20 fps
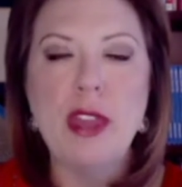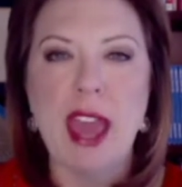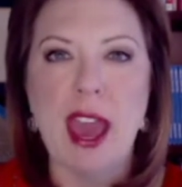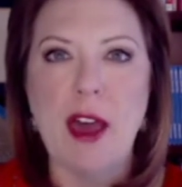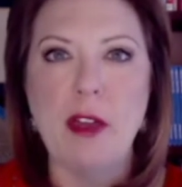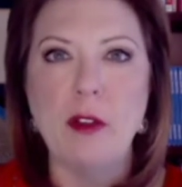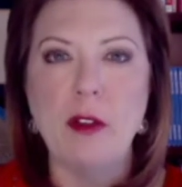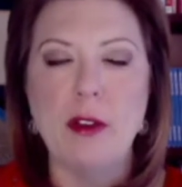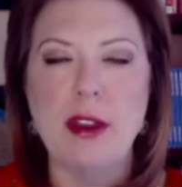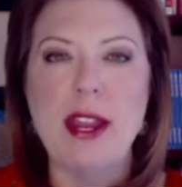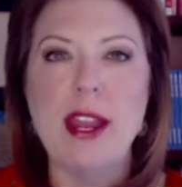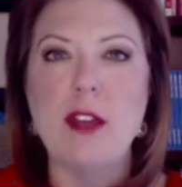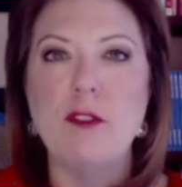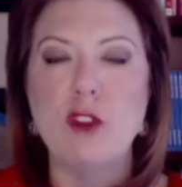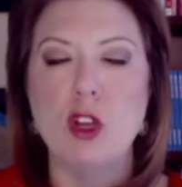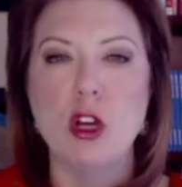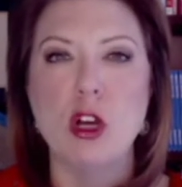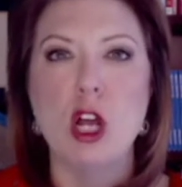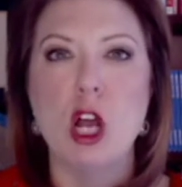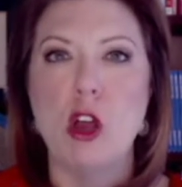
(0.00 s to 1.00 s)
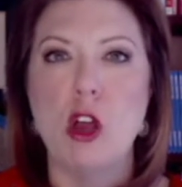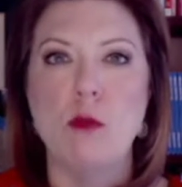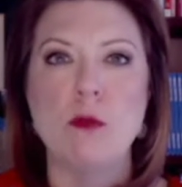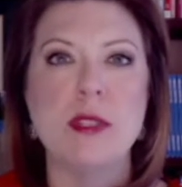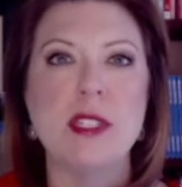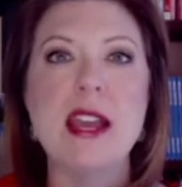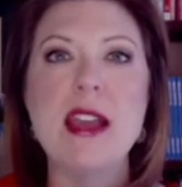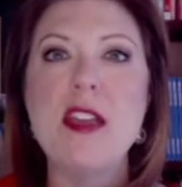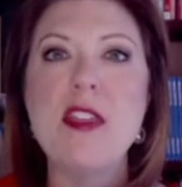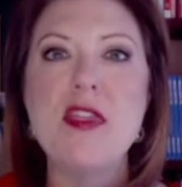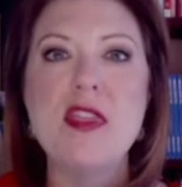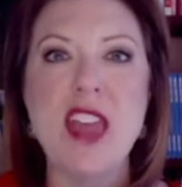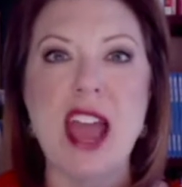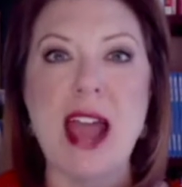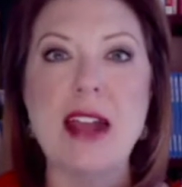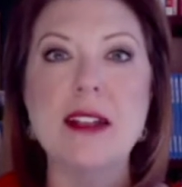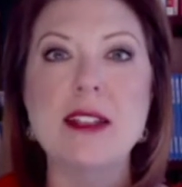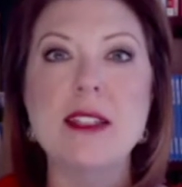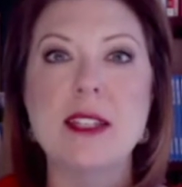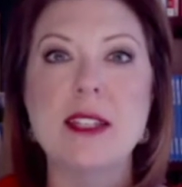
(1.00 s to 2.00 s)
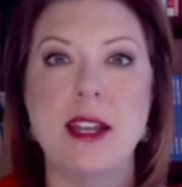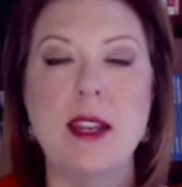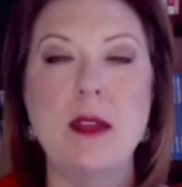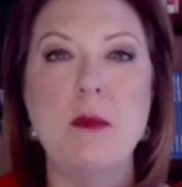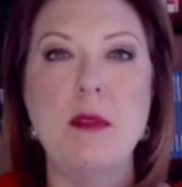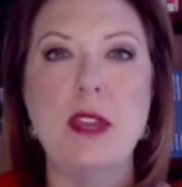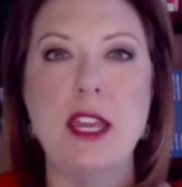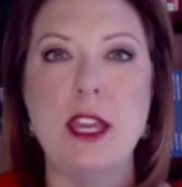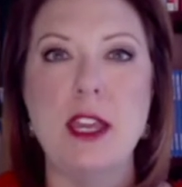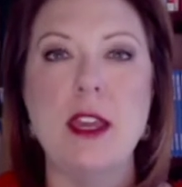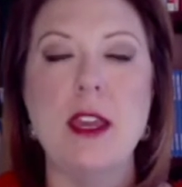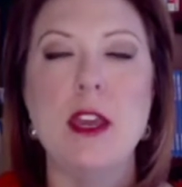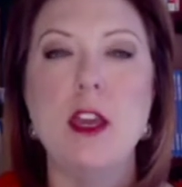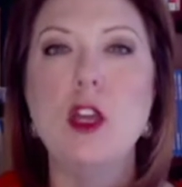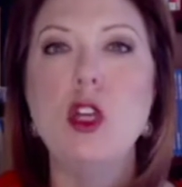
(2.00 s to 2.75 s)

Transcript: gallery of your homes, that's going to be